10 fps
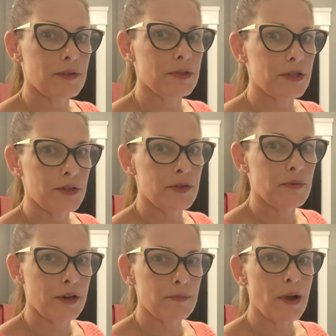We'll just do
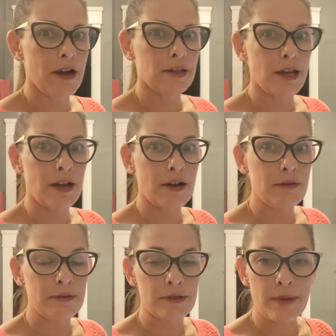1 pack now,
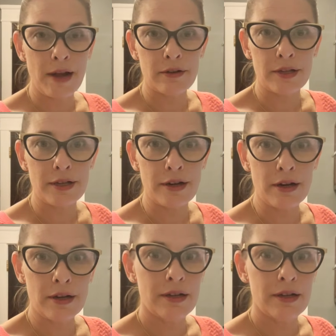1 pack later.